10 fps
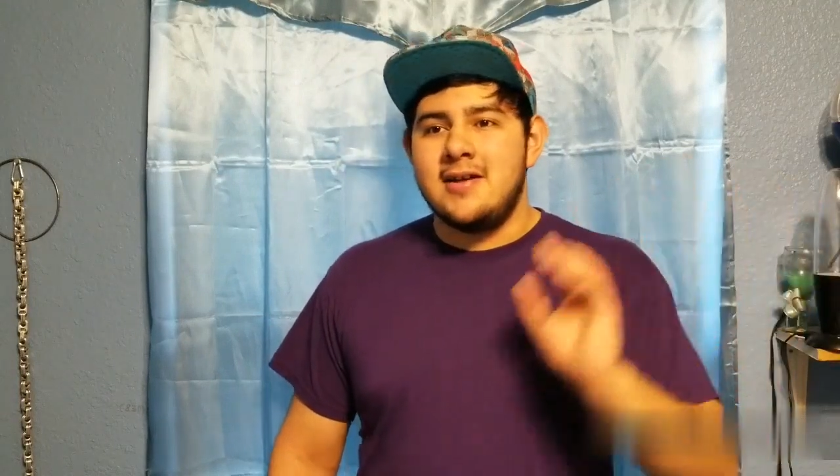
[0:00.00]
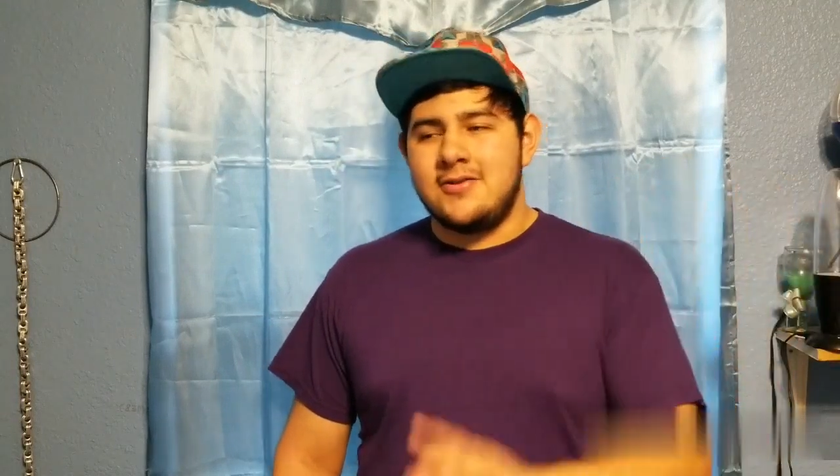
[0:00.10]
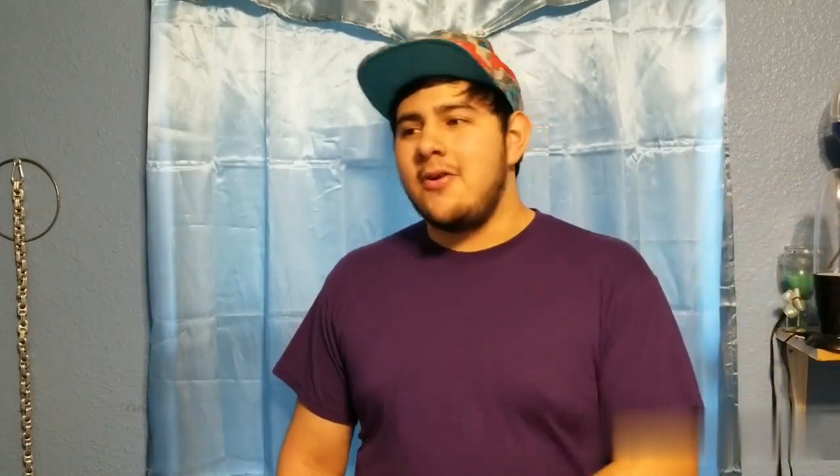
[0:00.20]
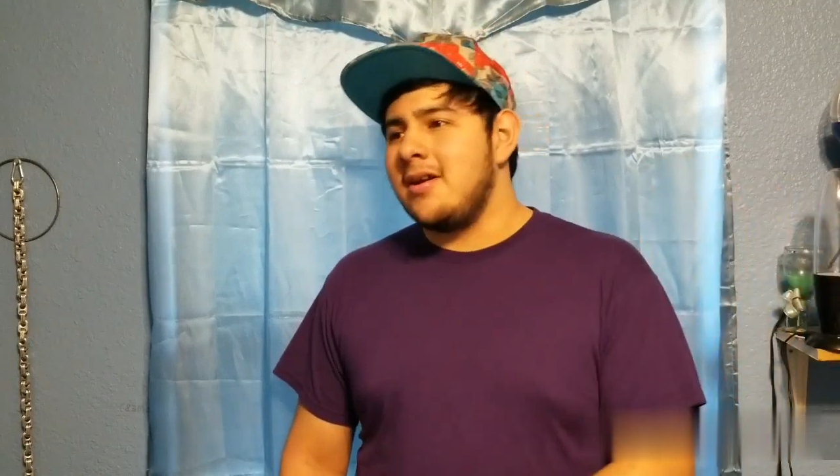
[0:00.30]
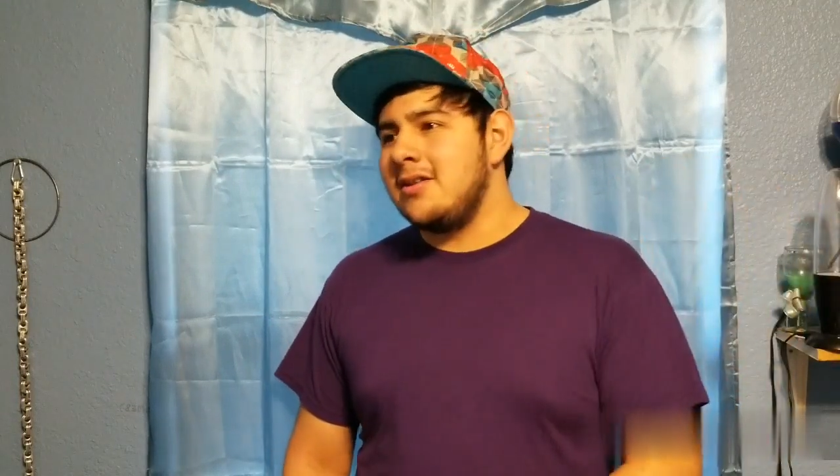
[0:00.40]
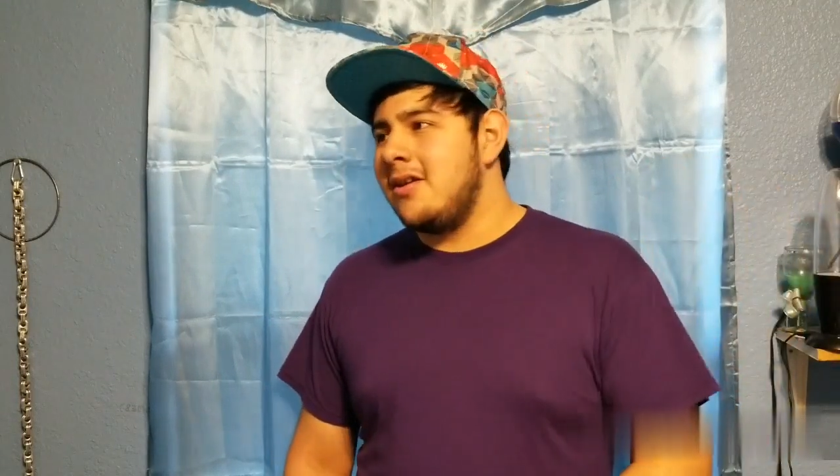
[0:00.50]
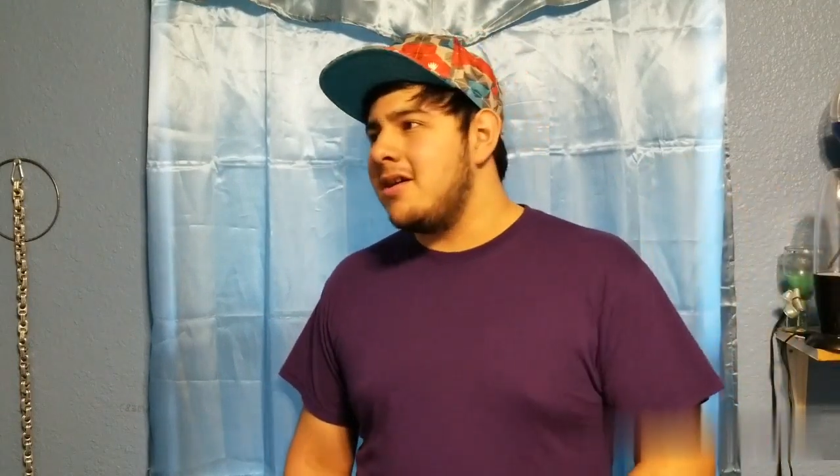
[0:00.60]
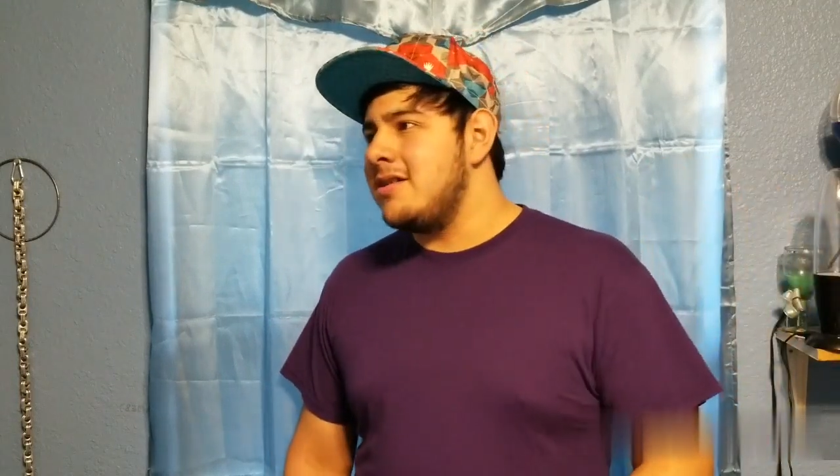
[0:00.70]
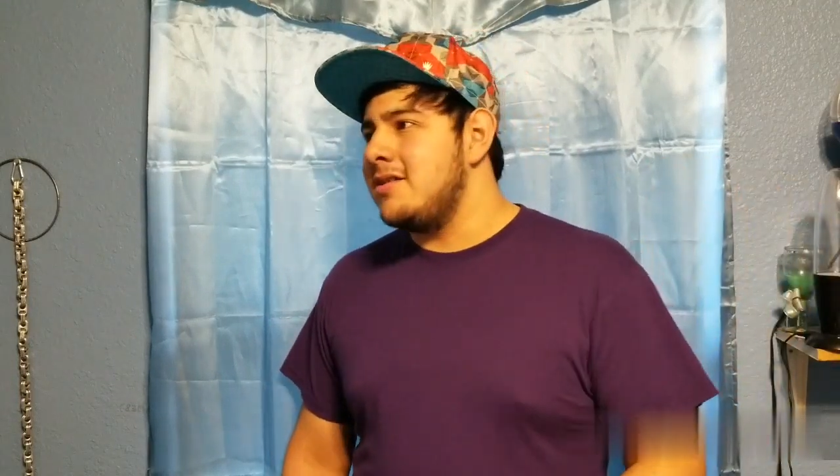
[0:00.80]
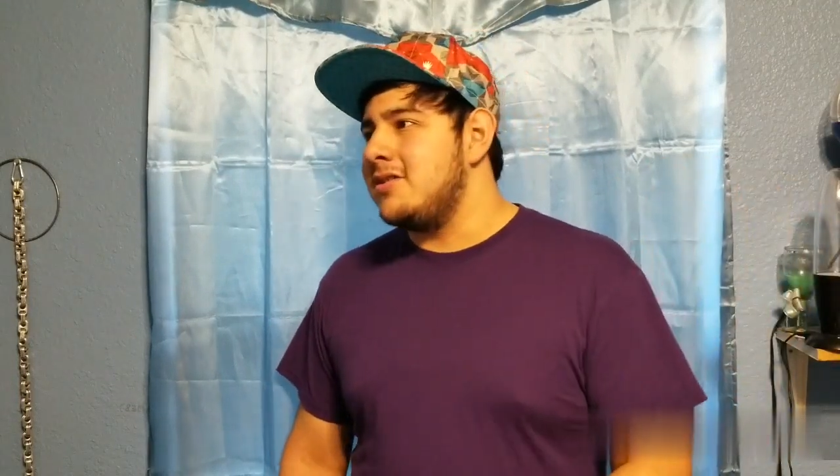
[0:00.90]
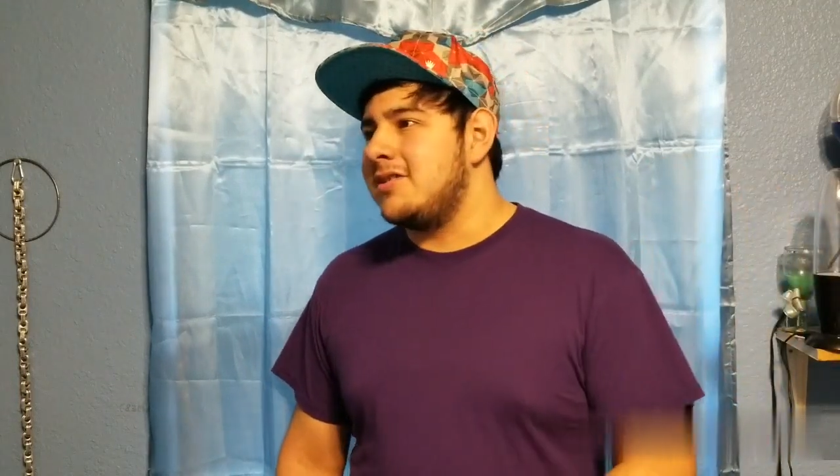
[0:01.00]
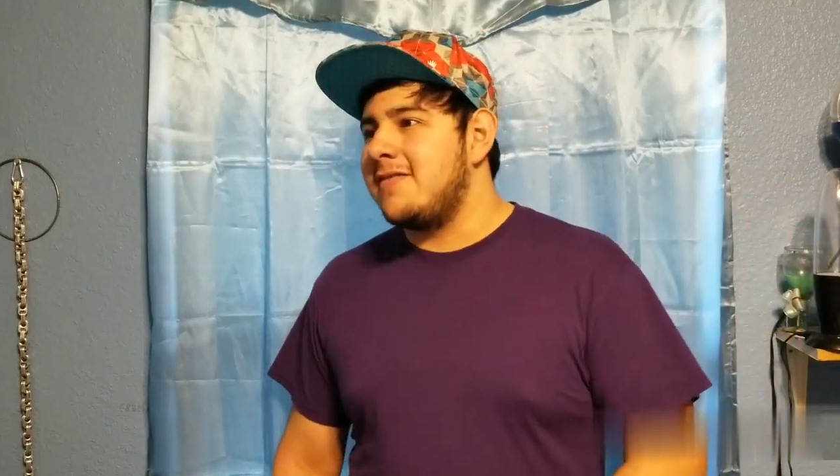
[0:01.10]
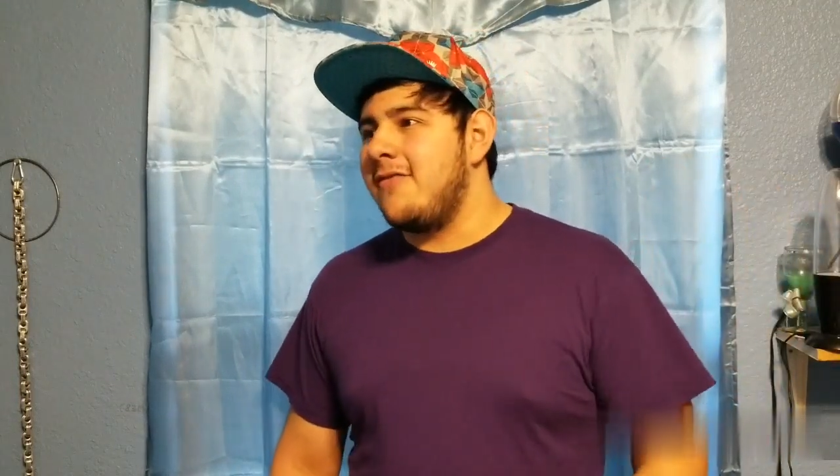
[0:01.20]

during lunch,